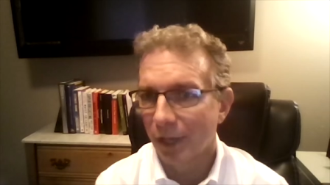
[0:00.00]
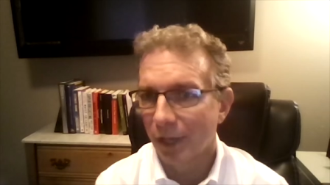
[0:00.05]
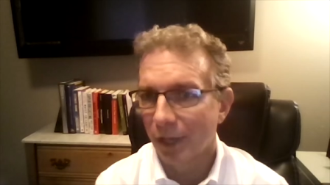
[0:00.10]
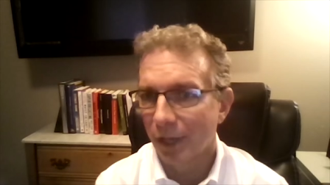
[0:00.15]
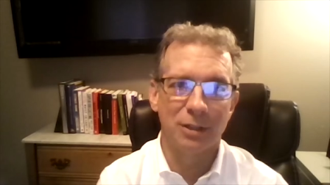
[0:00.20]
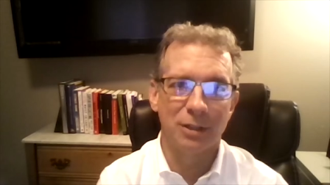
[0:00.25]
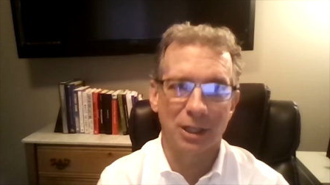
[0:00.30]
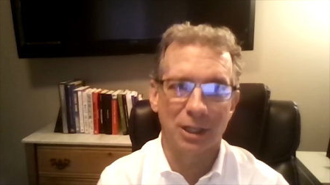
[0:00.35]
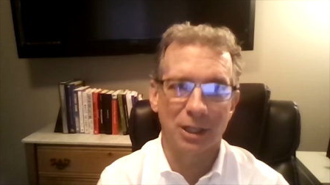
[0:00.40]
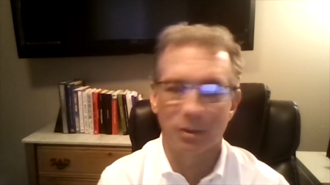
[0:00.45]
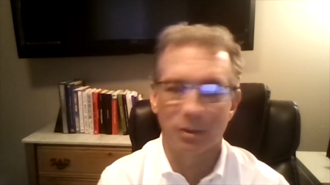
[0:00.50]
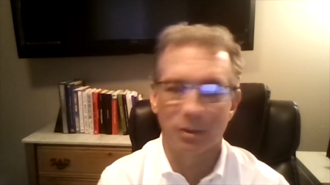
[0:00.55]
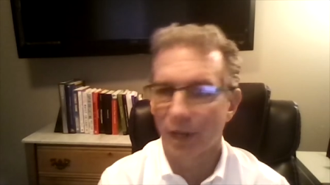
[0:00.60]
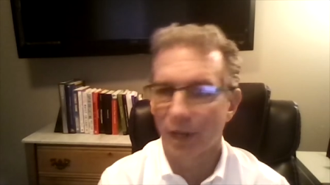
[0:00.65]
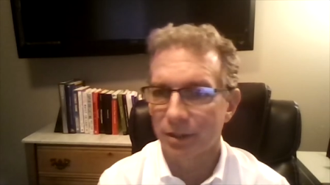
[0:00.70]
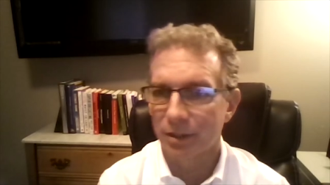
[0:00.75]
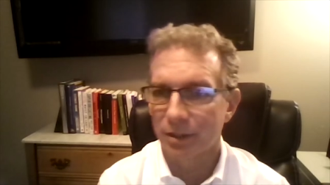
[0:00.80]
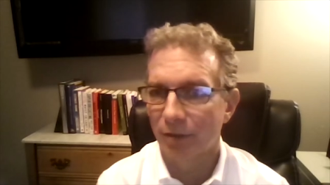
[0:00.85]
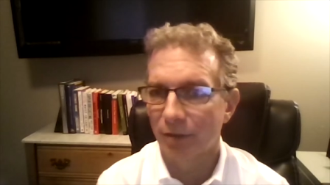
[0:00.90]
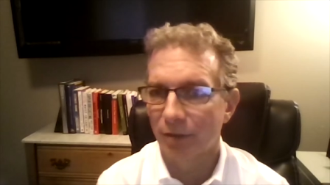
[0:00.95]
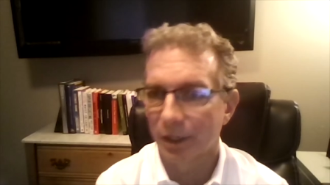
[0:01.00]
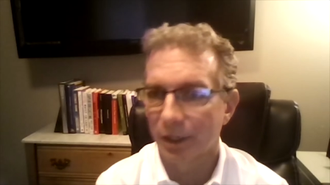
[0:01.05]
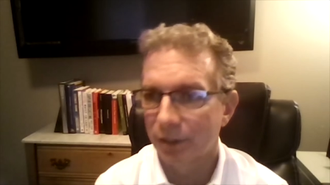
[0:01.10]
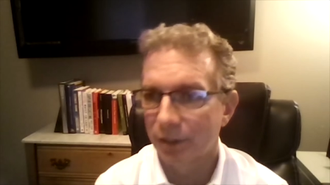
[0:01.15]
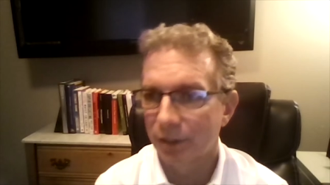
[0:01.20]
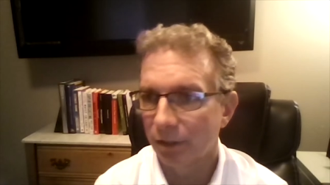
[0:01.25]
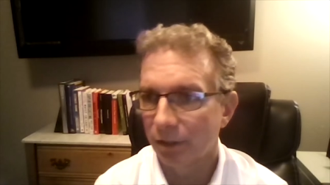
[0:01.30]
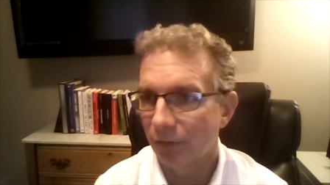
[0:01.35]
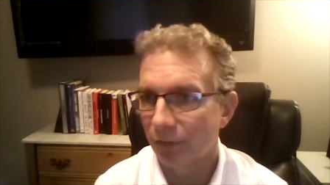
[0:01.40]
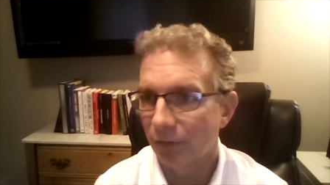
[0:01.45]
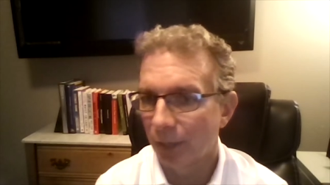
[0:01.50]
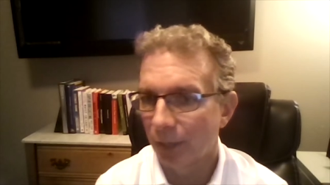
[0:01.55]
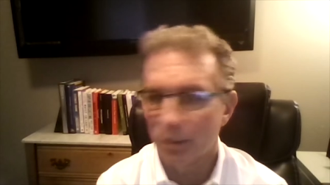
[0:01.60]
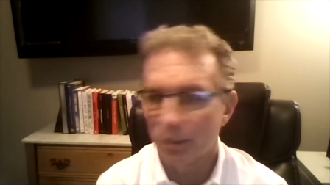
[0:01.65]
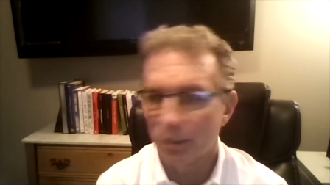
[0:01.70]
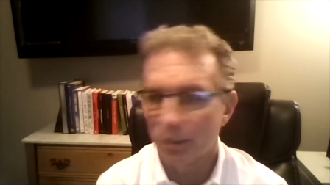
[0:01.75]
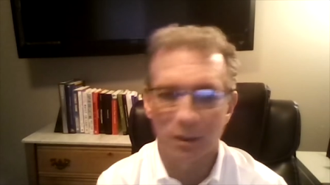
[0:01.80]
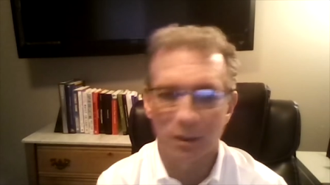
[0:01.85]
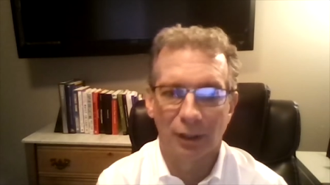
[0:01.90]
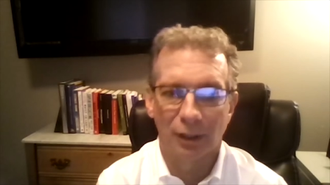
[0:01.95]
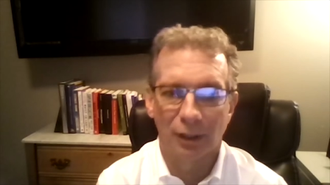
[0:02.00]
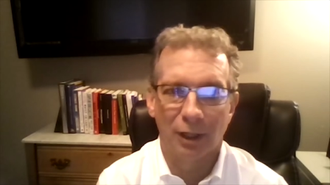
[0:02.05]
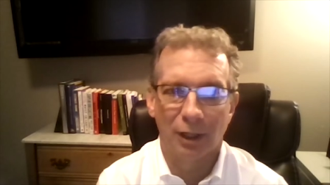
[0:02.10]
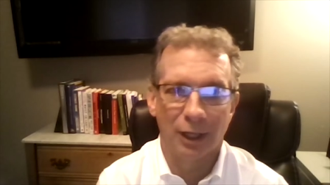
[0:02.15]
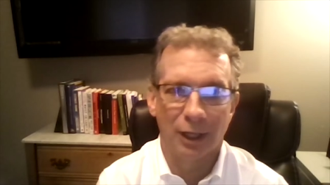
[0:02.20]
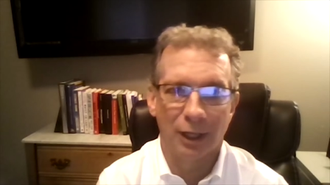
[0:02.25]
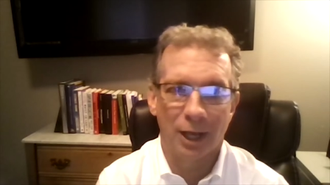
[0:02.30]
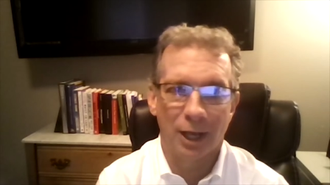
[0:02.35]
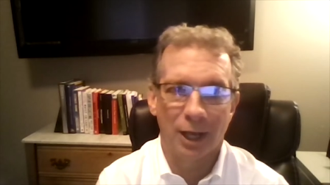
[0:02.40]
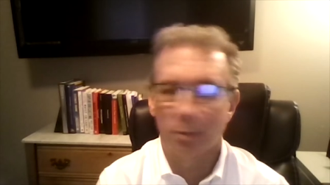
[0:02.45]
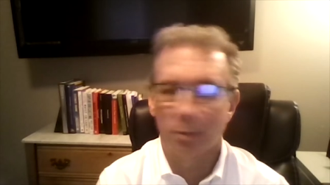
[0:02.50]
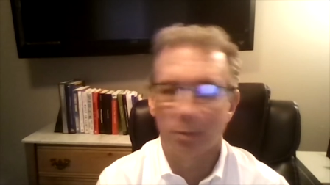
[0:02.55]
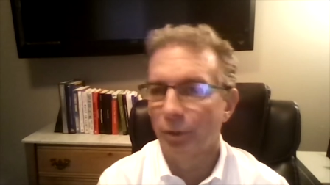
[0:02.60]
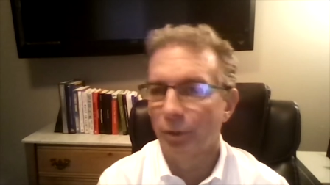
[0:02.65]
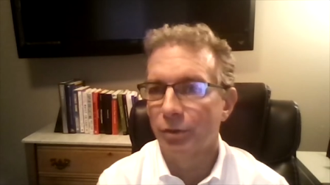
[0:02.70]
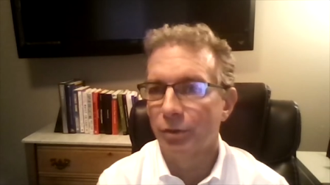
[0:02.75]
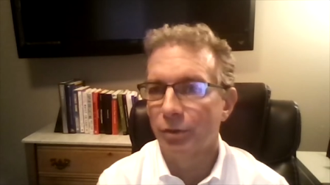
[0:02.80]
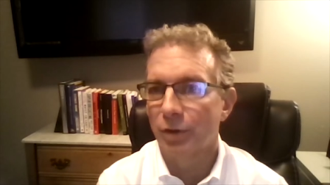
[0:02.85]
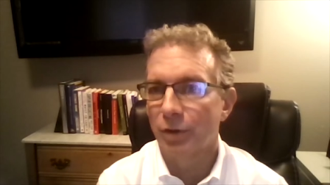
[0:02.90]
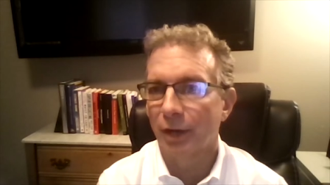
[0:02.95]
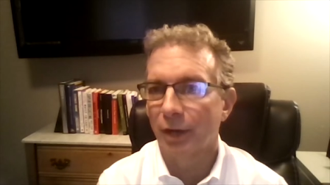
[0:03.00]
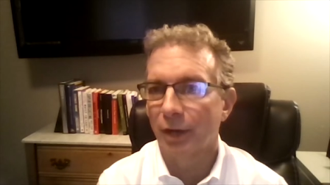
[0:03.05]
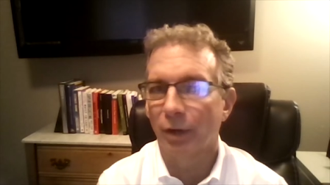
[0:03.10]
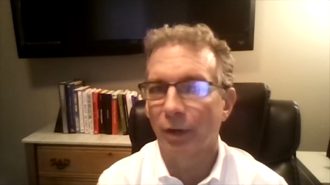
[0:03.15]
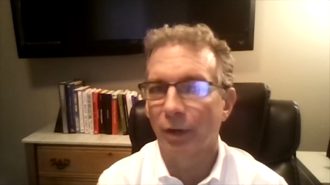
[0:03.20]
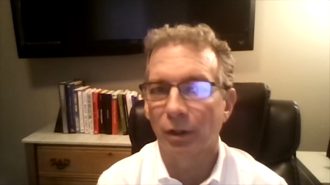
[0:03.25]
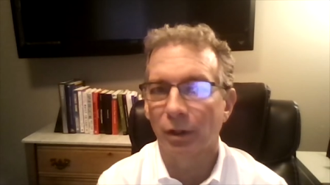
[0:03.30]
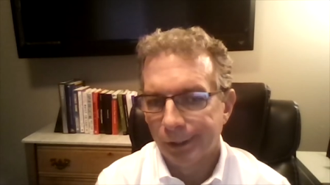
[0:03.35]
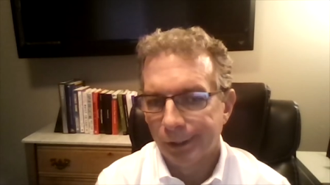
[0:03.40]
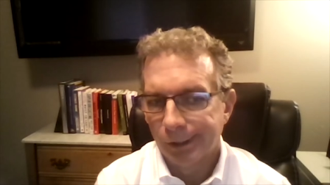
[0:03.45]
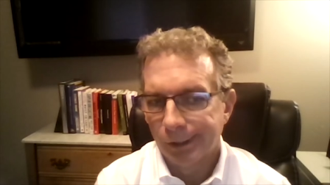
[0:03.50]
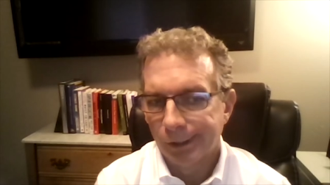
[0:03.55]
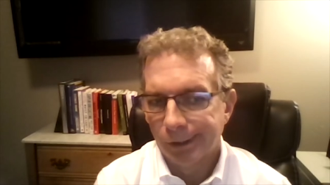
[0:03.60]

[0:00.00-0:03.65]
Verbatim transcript: takes advantage of volatility environments, and I had a proven track record.